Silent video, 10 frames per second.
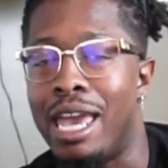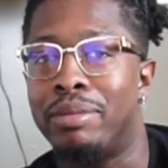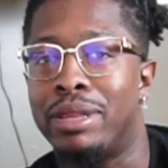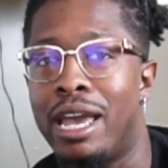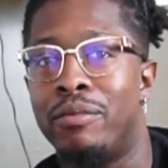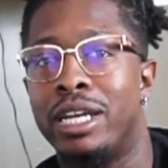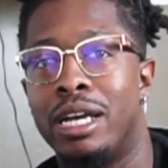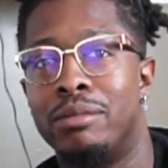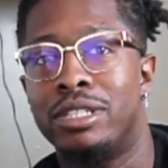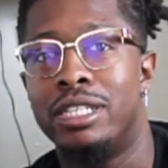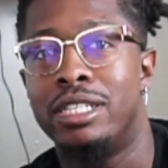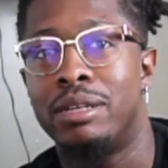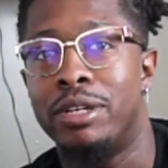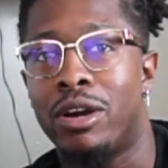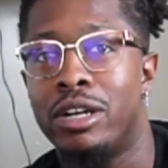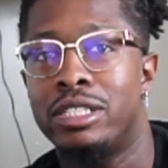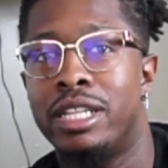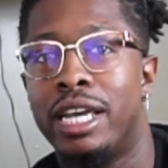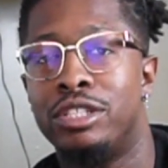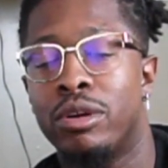plan when it comes to the seminars
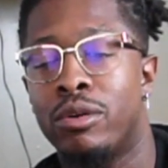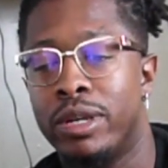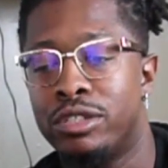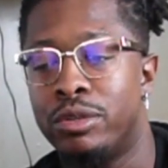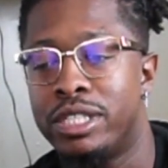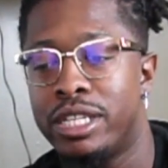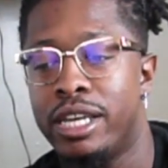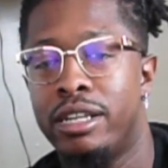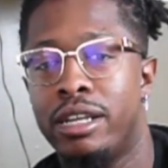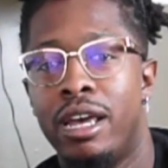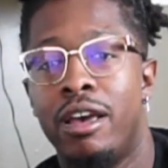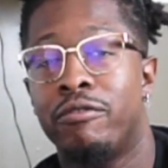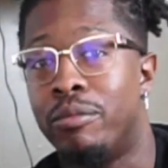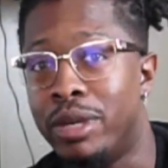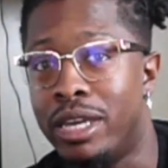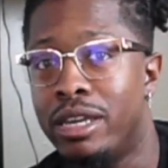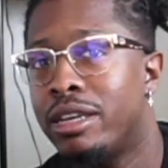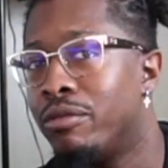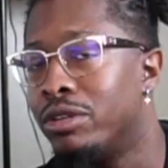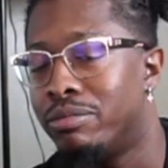that you are going to attend. For me, it
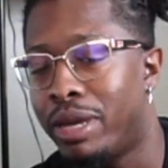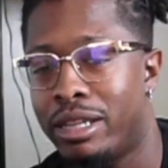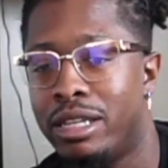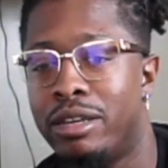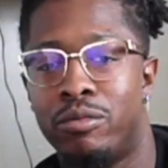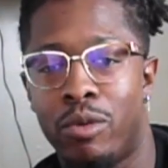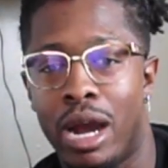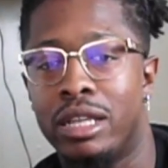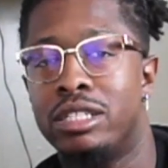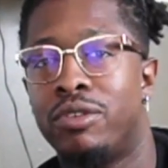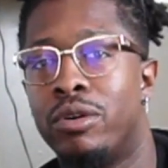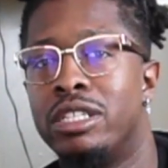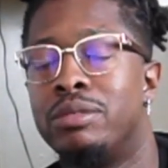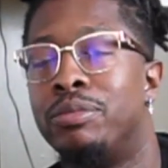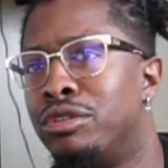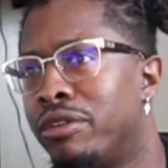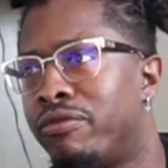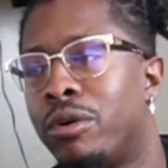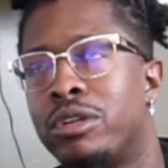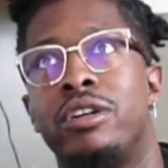was mainly wireless focused, but you could
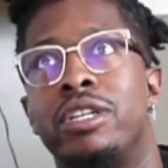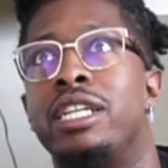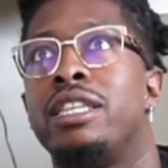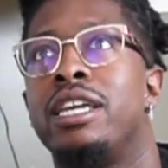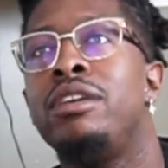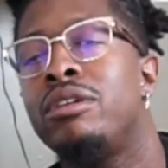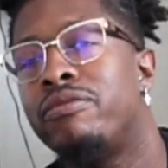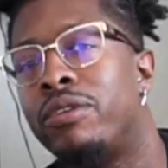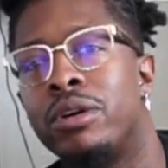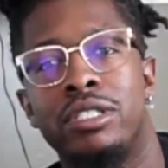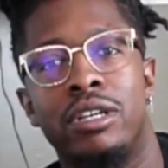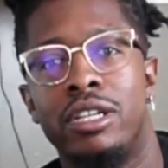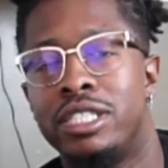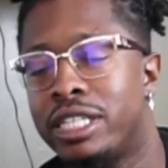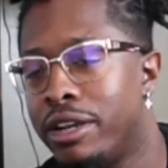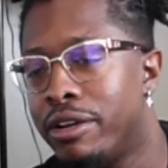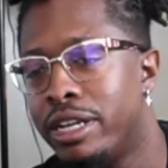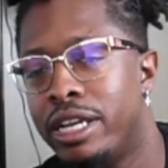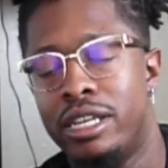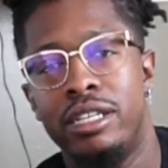focus on anything. You could focus on
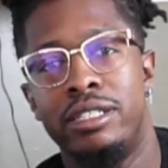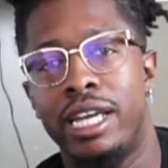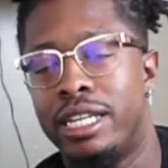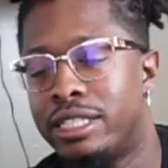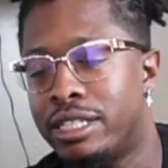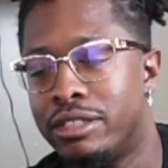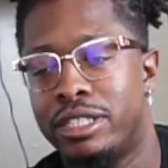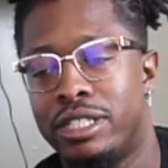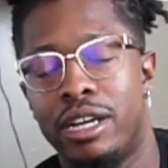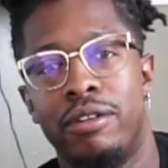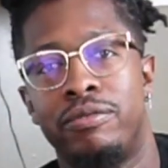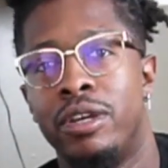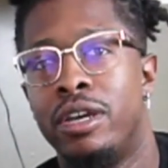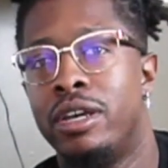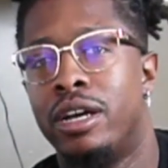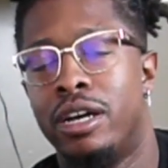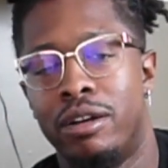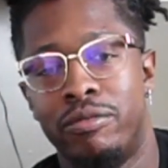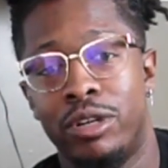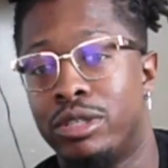security, data center stuff, uh,
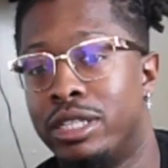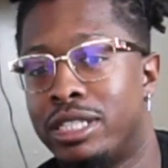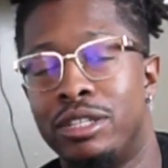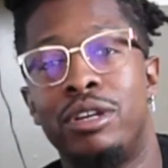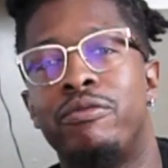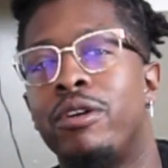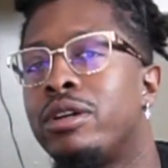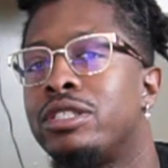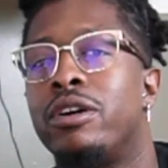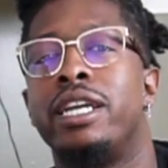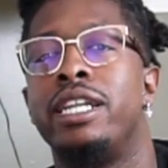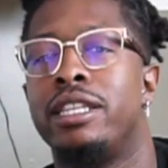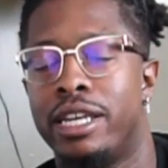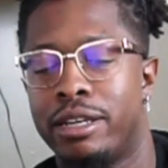virtualization. You could focus on anything.